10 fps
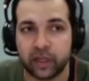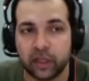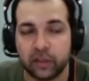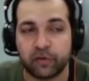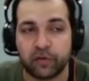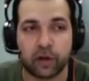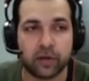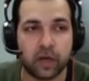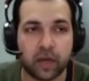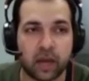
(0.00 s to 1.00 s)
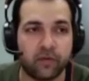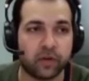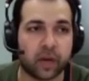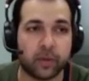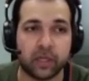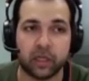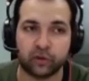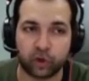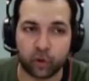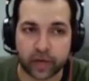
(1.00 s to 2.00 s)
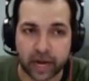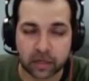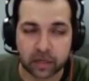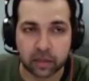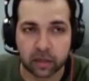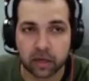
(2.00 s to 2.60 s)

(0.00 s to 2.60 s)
So we've got every time a deal is created,